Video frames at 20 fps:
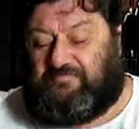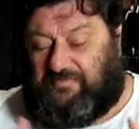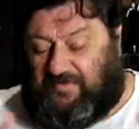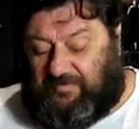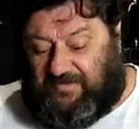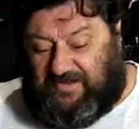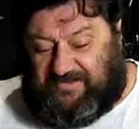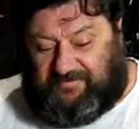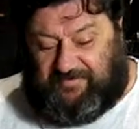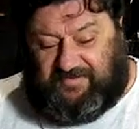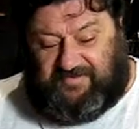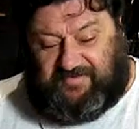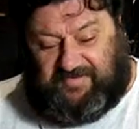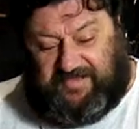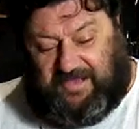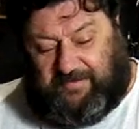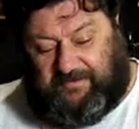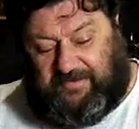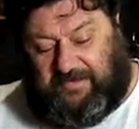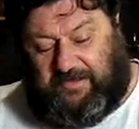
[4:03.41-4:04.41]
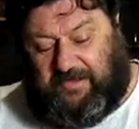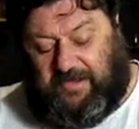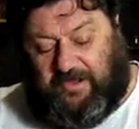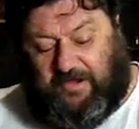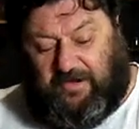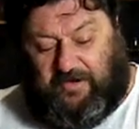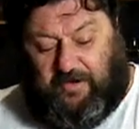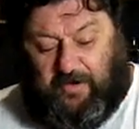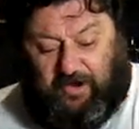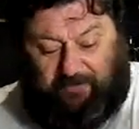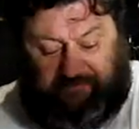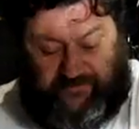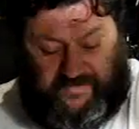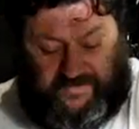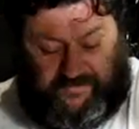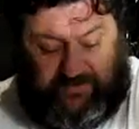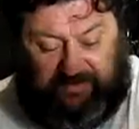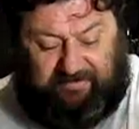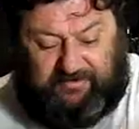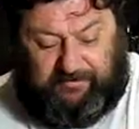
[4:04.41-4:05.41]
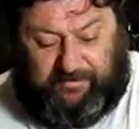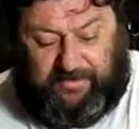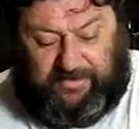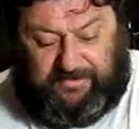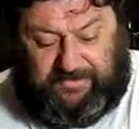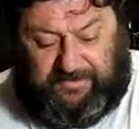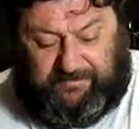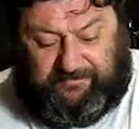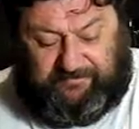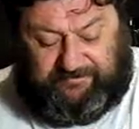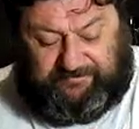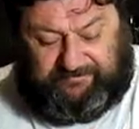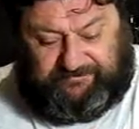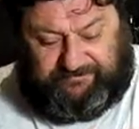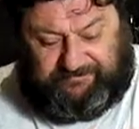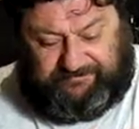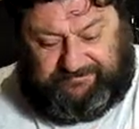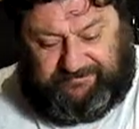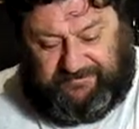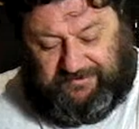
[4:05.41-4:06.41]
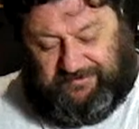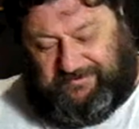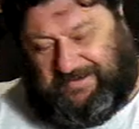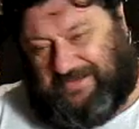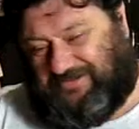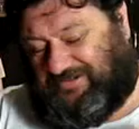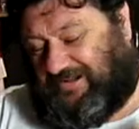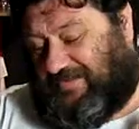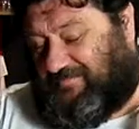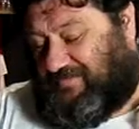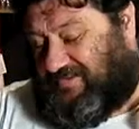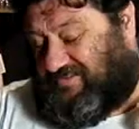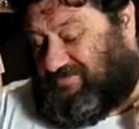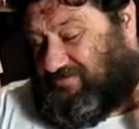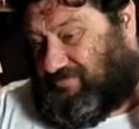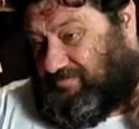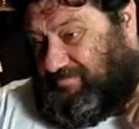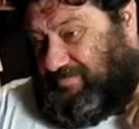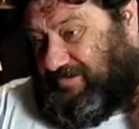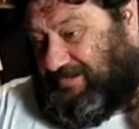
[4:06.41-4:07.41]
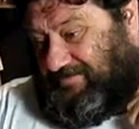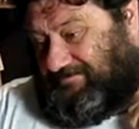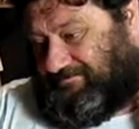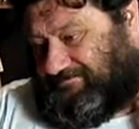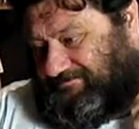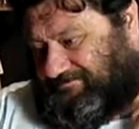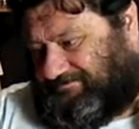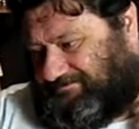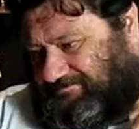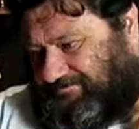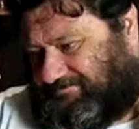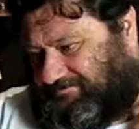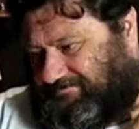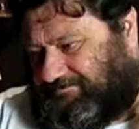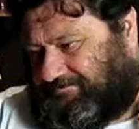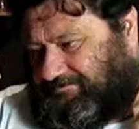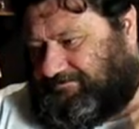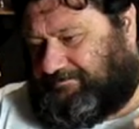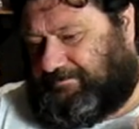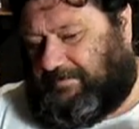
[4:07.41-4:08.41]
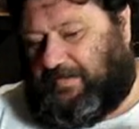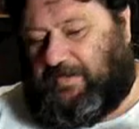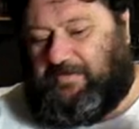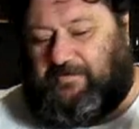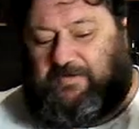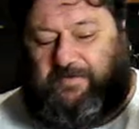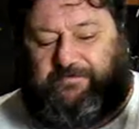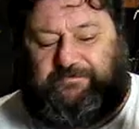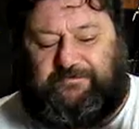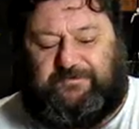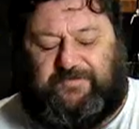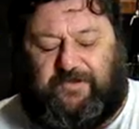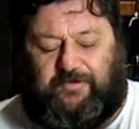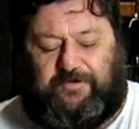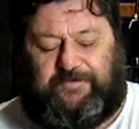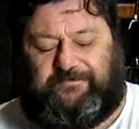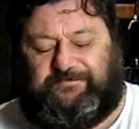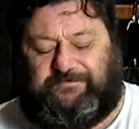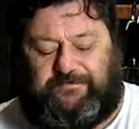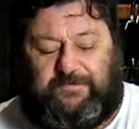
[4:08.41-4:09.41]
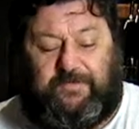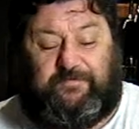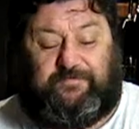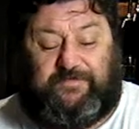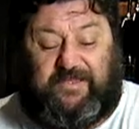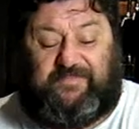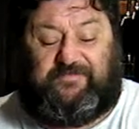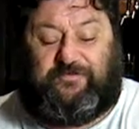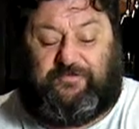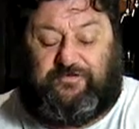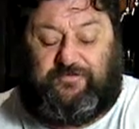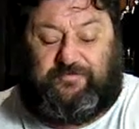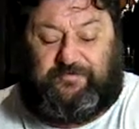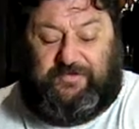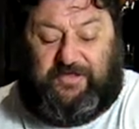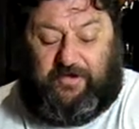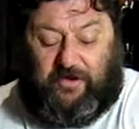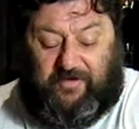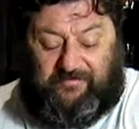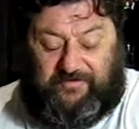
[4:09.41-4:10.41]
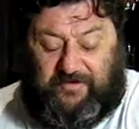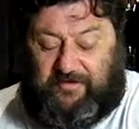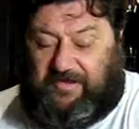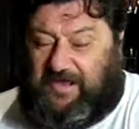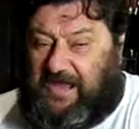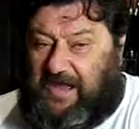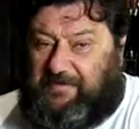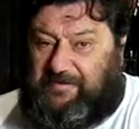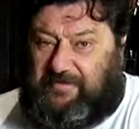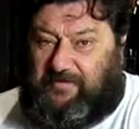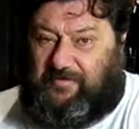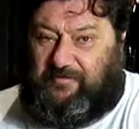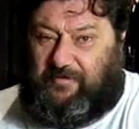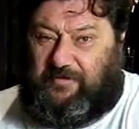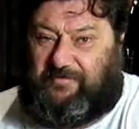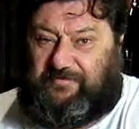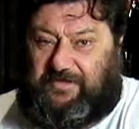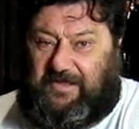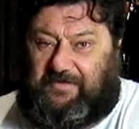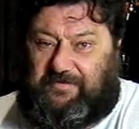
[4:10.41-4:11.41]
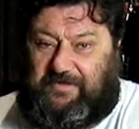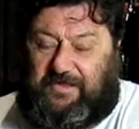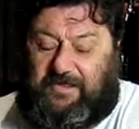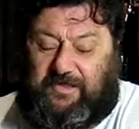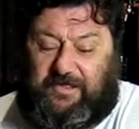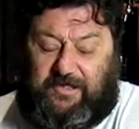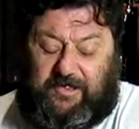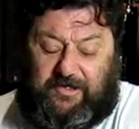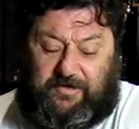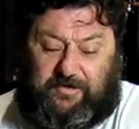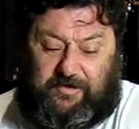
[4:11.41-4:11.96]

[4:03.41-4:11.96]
The recipes are coming. I think that's a bloody, well actually I don't think it's good beer, sorry, that's a good beer. I'm very happy with what I've done there.